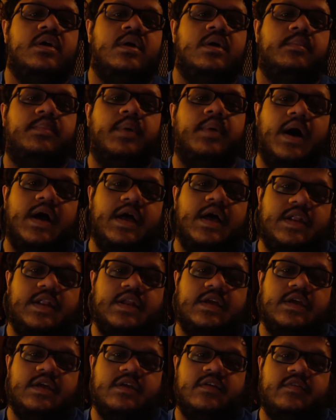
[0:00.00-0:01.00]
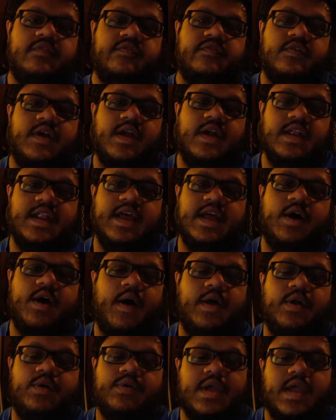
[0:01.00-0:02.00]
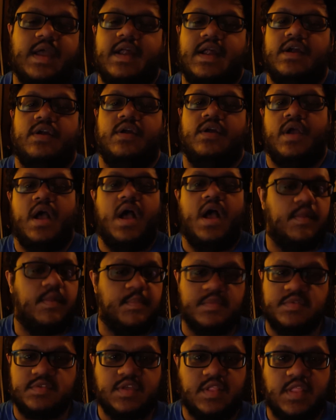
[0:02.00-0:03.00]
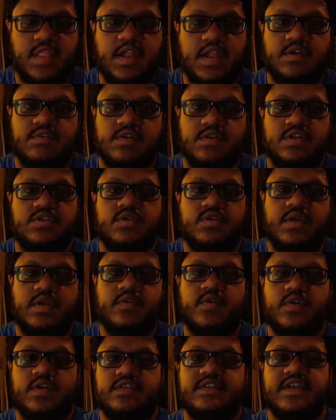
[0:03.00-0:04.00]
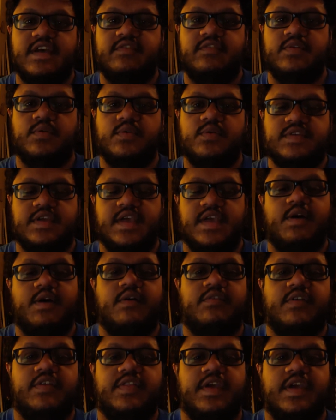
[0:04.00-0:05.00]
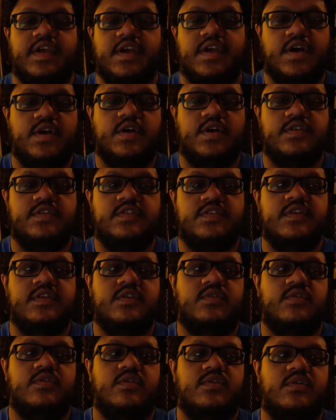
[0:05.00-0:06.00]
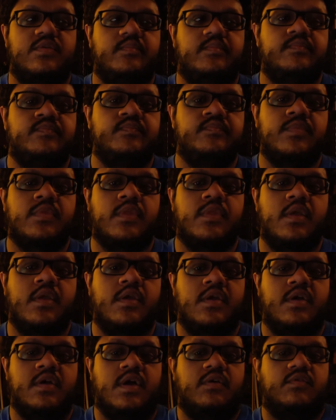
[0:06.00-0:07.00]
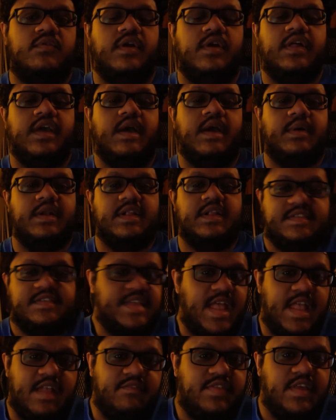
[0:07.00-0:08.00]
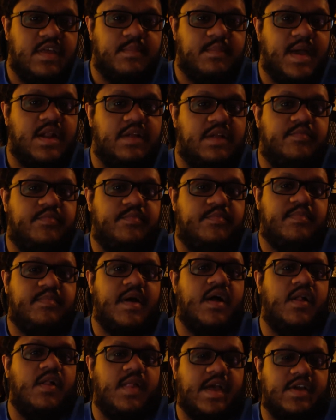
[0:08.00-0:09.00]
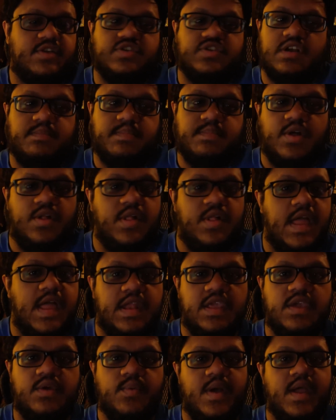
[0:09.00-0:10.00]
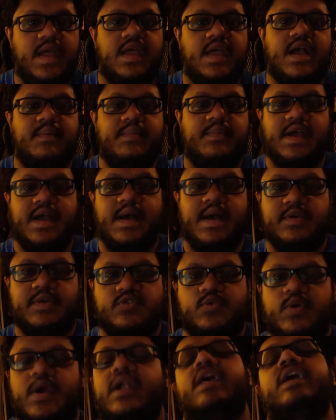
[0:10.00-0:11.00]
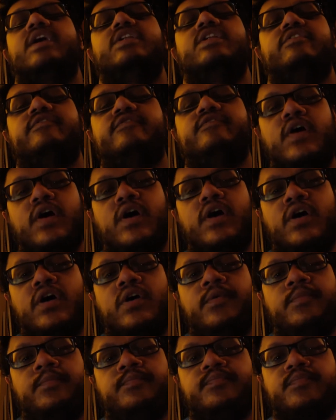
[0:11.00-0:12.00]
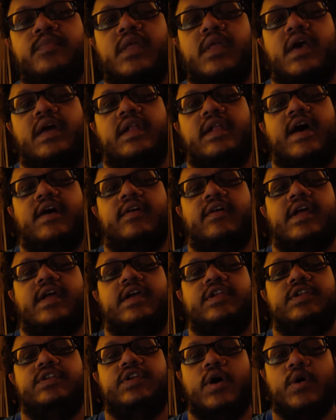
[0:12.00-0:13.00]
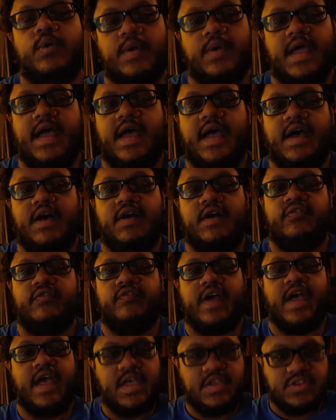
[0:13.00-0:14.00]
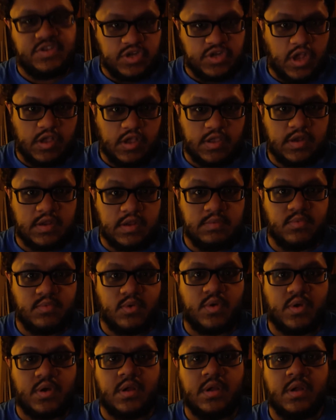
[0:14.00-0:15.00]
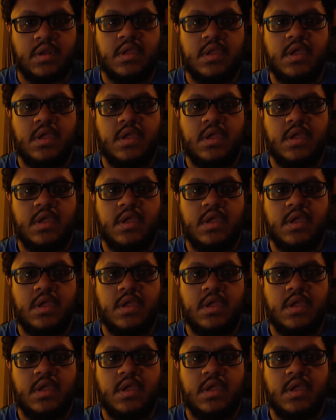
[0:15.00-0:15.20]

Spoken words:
But for right now, I don't care. I'm just going to let it run 24/7. We'll see how everything goes. Really, I'm going to save the amount of electric bill anyway coming up because we're heading into fall. And now that I don't have a hedgehog anymore,